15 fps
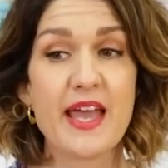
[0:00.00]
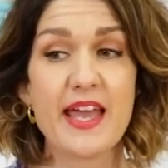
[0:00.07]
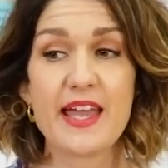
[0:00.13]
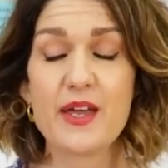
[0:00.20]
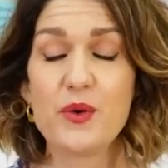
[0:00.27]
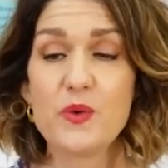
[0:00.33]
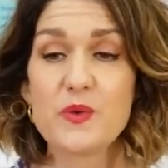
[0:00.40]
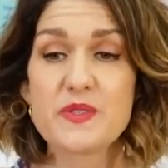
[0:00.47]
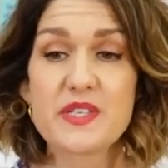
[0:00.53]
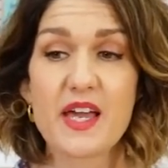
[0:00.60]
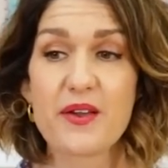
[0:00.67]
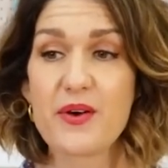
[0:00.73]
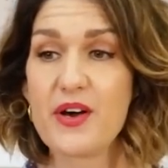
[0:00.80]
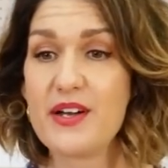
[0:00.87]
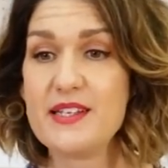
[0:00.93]
It
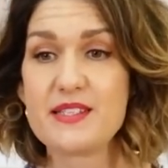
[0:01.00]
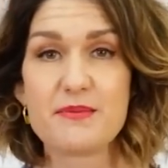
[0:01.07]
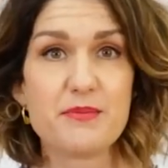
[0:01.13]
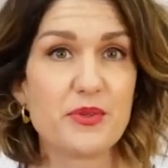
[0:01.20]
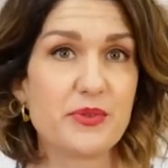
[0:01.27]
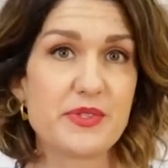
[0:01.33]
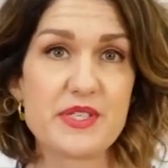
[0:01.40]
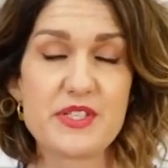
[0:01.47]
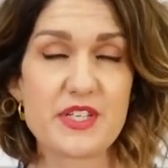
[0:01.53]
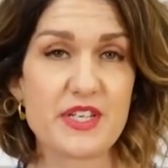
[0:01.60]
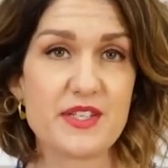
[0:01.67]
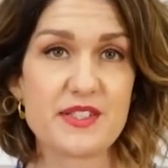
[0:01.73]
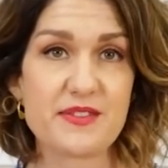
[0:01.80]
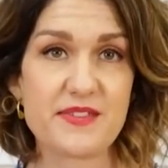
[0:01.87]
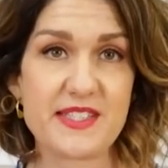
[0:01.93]
also hides a
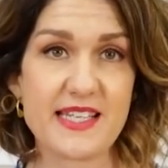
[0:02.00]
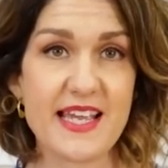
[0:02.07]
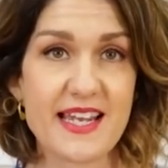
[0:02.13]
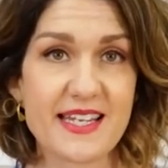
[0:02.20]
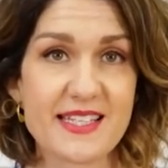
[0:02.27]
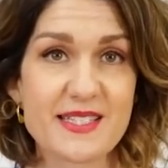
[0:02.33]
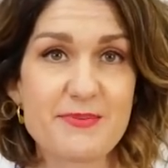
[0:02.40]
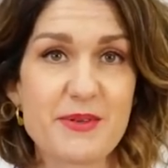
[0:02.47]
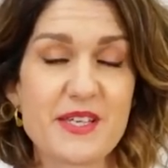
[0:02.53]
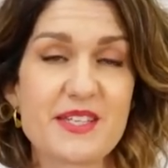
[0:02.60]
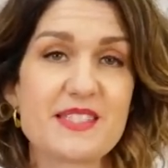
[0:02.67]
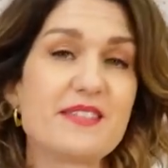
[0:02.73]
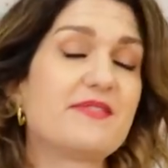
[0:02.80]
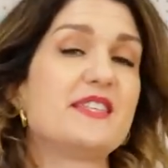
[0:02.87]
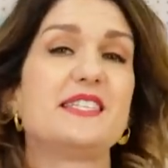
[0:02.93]
multitude of sins
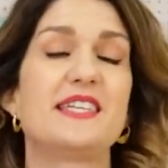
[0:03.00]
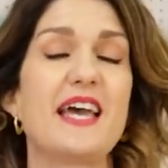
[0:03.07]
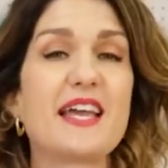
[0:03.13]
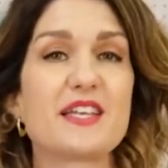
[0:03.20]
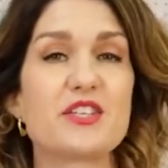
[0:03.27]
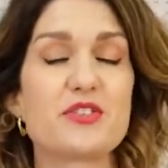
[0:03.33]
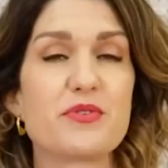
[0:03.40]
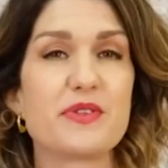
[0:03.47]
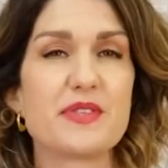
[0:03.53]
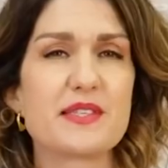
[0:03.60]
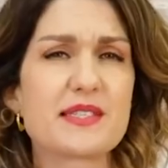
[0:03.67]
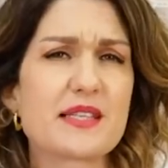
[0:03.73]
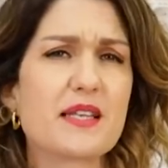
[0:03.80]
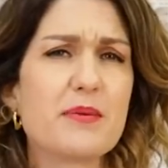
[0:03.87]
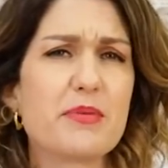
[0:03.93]
because of the texture and the
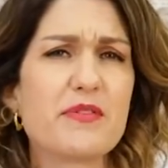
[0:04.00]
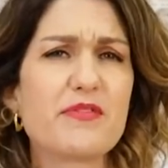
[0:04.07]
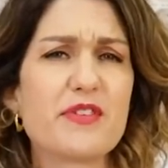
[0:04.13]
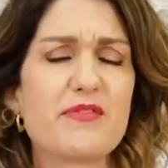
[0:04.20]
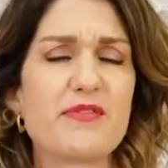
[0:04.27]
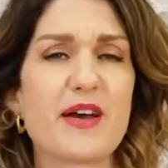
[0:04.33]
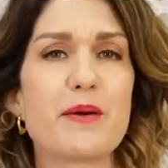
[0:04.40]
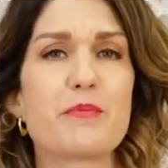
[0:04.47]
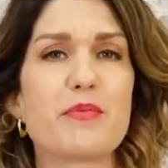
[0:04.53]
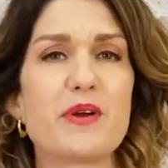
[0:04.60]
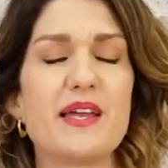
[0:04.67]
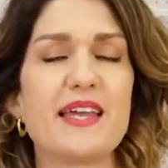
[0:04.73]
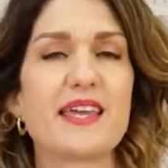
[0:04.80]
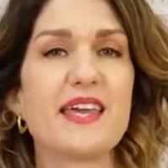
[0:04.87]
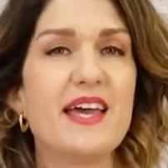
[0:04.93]
slub of the
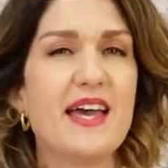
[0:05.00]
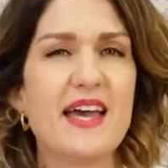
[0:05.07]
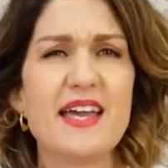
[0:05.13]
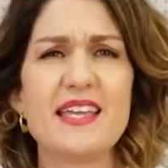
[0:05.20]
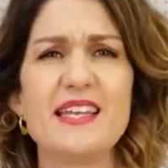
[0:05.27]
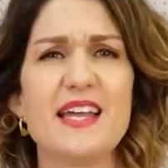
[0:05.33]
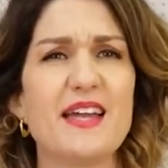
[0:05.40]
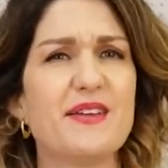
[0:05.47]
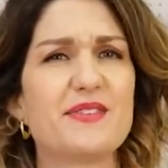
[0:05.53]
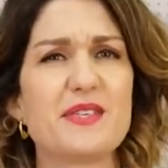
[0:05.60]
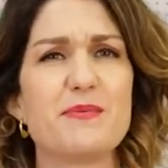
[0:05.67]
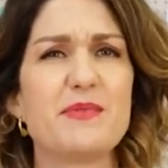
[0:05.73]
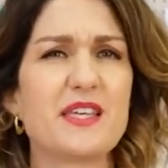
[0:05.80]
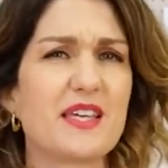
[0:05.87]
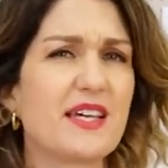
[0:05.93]
fabric. You know, if
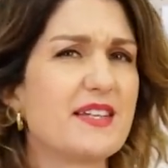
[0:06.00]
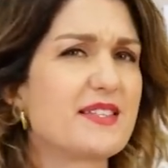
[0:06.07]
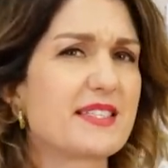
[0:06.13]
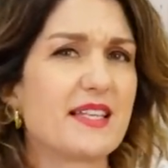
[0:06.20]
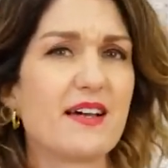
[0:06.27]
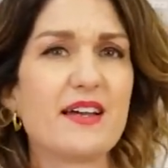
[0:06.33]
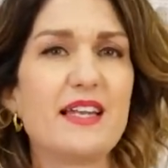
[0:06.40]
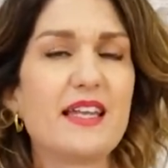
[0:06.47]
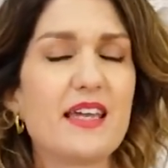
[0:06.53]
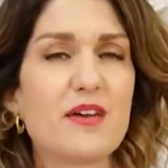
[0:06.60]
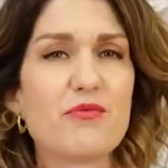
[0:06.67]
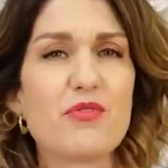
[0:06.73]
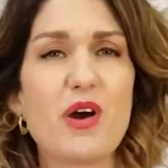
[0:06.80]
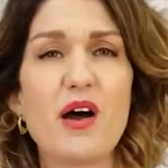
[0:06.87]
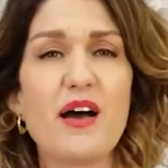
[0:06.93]
something goes slightly
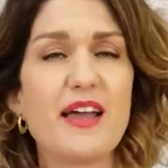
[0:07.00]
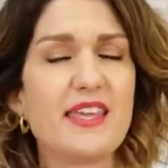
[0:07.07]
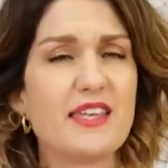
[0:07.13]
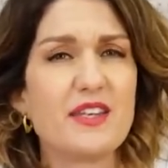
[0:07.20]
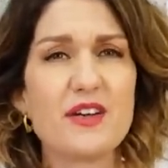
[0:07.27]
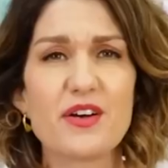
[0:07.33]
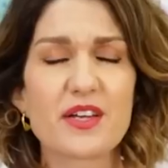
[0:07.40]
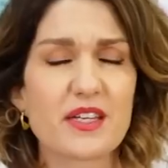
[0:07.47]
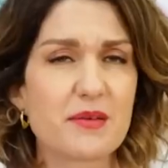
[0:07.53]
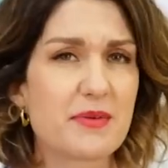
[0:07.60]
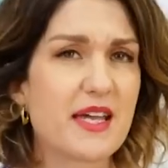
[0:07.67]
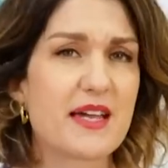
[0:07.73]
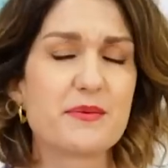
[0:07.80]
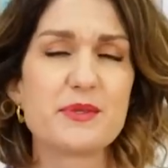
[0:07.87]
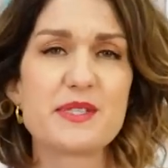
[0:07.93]
awry, you're not going to
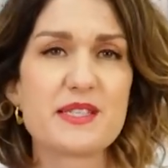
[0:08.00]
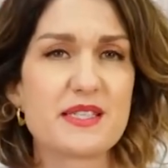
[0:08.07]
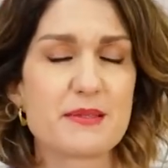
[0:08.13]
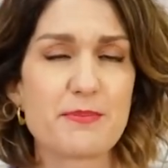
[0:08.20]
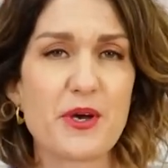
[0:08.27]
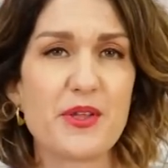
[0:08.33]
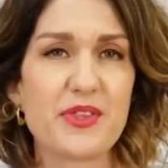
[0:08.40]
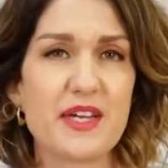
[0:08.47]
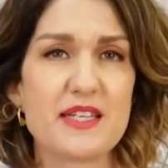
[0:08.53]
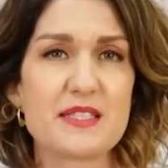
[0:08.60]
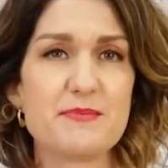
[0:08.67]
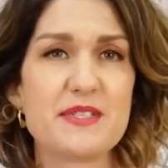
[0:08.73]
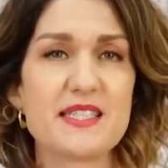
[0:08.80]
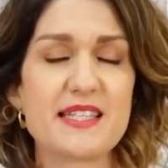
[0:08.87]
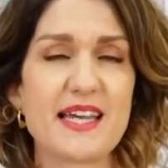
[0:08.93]
be able to spot
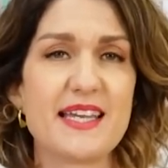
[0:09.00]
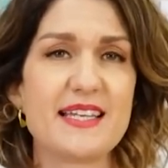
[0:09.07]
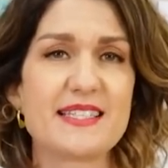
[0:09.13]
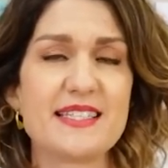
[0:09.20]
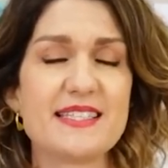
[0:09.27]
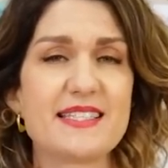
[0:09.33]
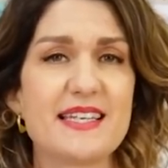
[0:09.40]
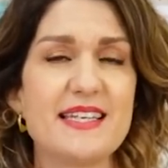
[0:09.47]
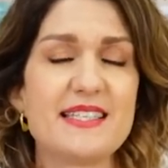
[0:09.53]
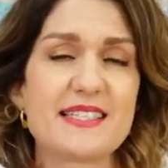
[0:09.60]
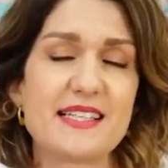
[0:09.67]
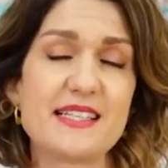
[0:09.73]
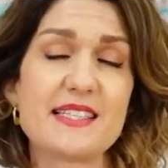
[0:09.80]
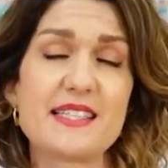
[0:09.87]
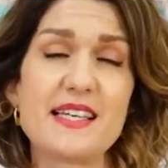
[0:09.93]
those mistakes as
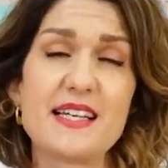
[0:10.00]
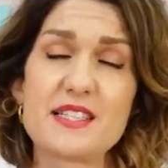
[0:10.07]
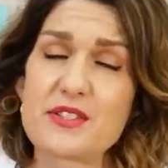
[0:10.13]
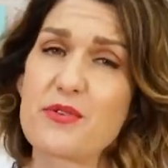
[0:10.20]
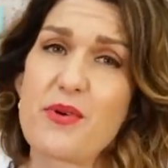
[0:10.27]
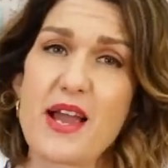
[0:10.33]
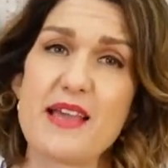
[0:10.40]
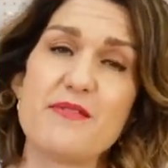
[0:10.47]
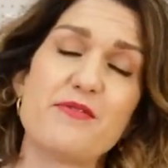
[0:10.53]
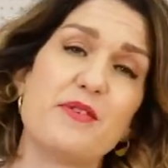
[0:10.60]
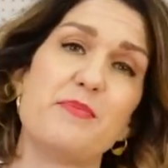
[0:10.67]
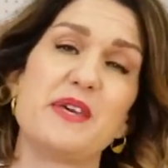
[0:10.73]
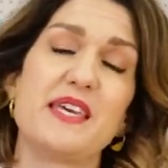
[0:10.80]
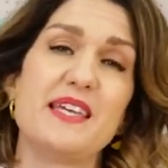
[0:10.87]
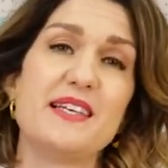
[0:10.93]
easily. So that's great for
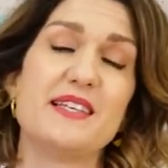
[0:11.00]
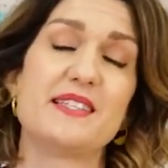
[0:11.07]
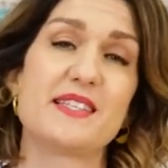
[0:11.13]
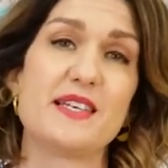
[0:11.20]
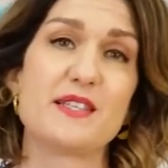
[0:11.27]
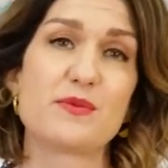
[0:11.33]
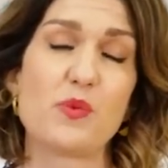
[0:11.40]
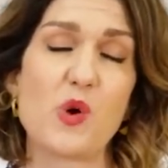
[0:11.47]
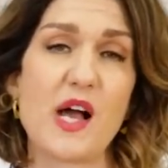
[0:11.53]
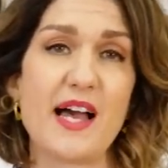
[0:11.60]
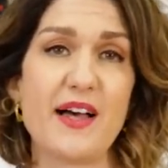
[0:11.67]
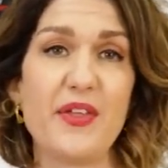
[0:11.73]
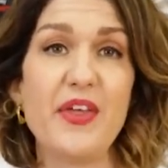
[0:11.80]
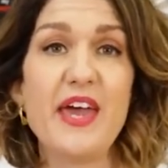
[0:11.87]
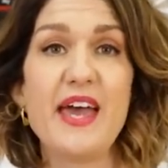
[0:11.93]
beginners as
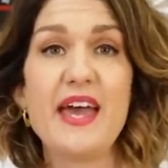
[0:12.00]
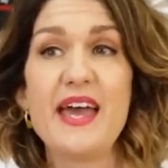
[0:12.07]
well.